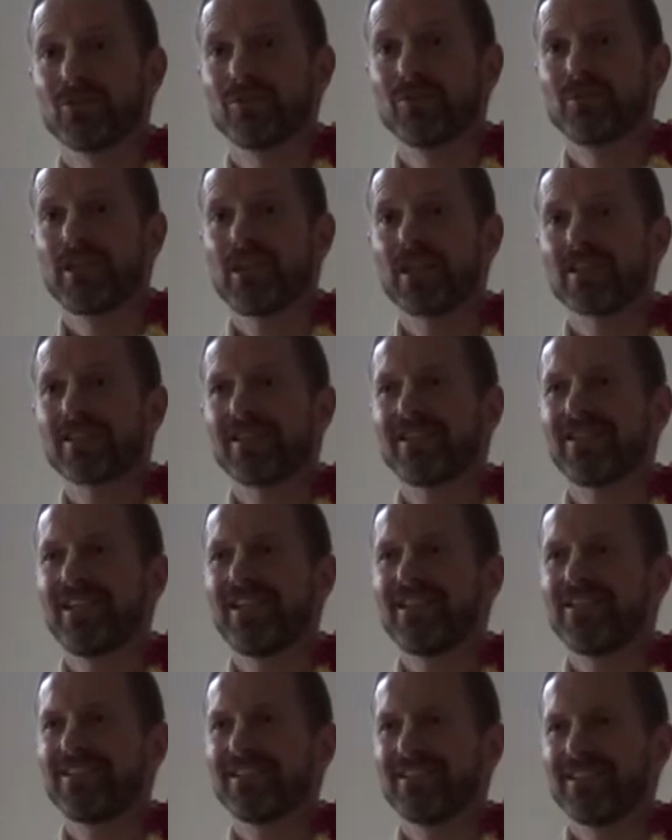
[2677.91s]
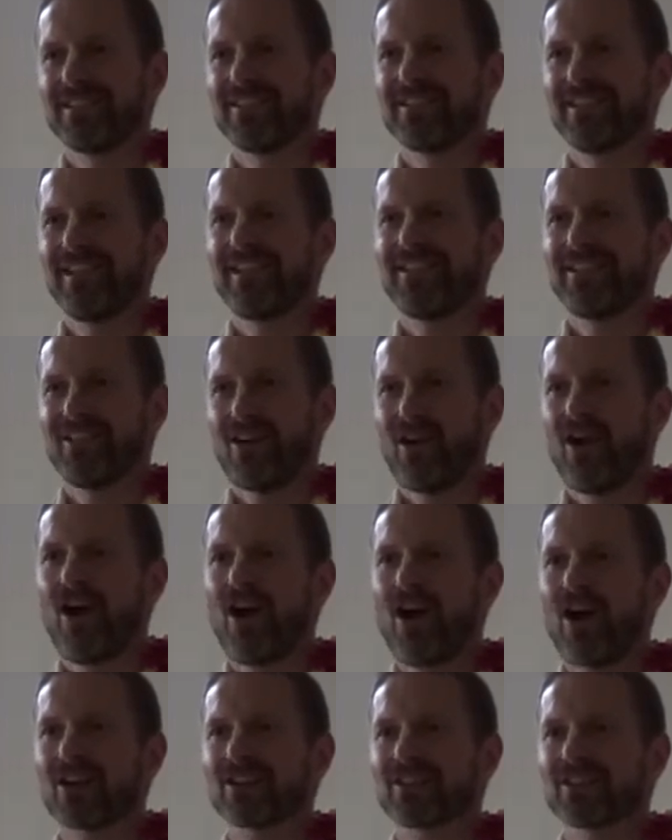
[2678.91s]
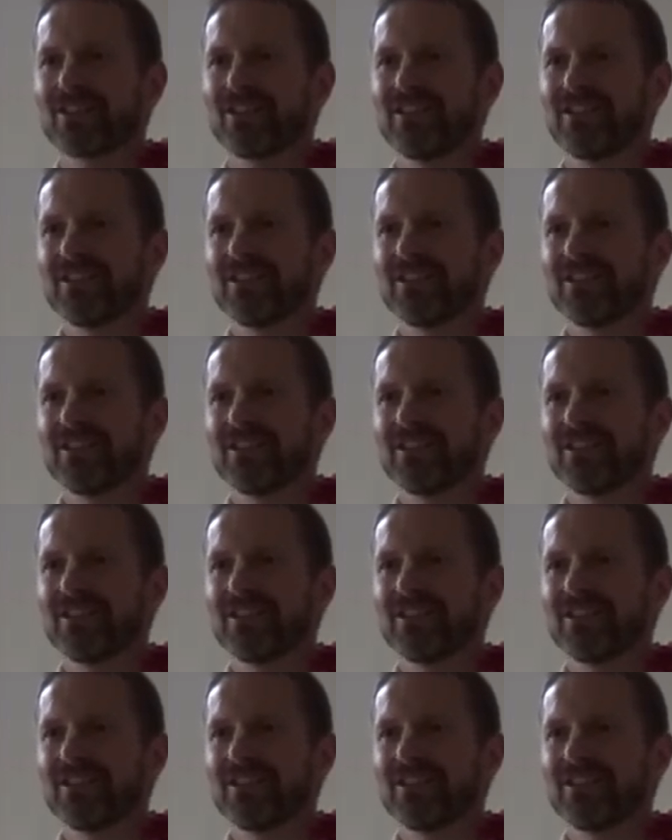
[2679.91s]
Because in the heart,